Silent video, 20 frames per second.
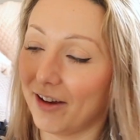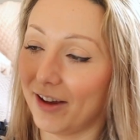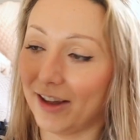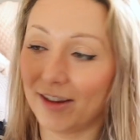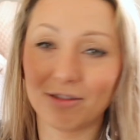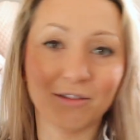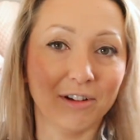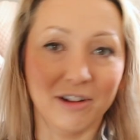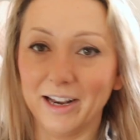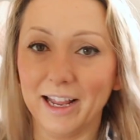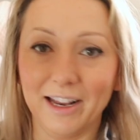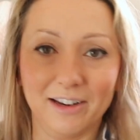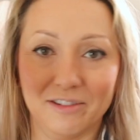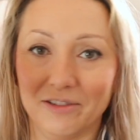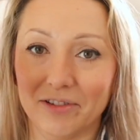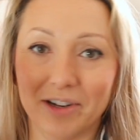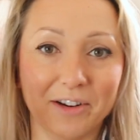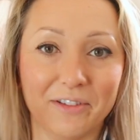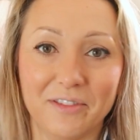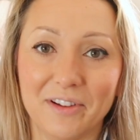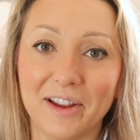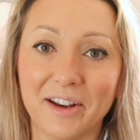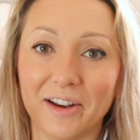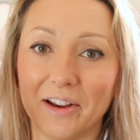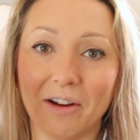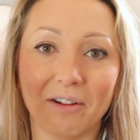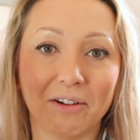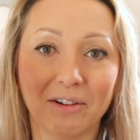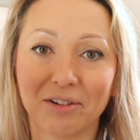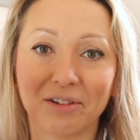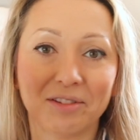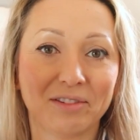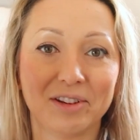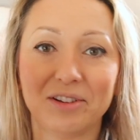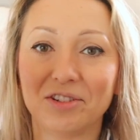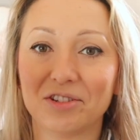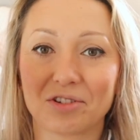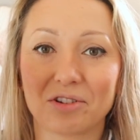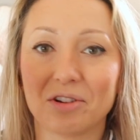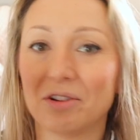It's not an ad or anything. I
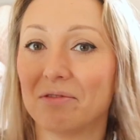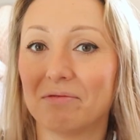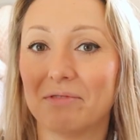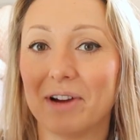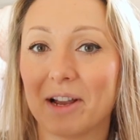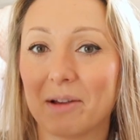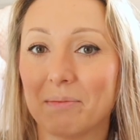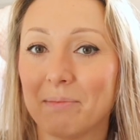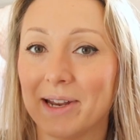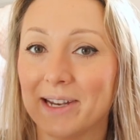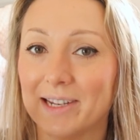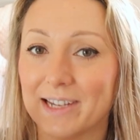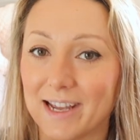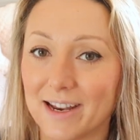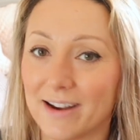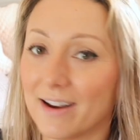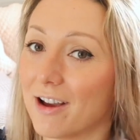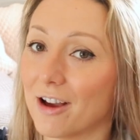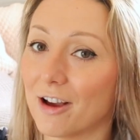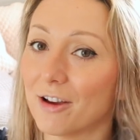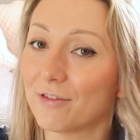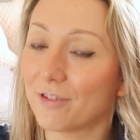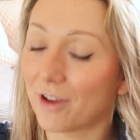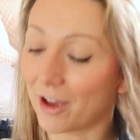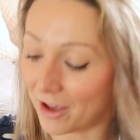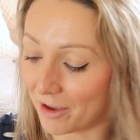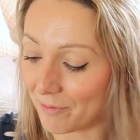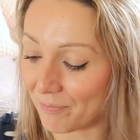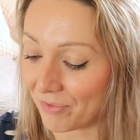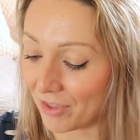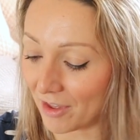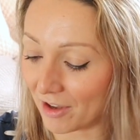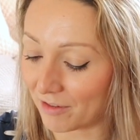honestly just couldn't recommend it enough, um,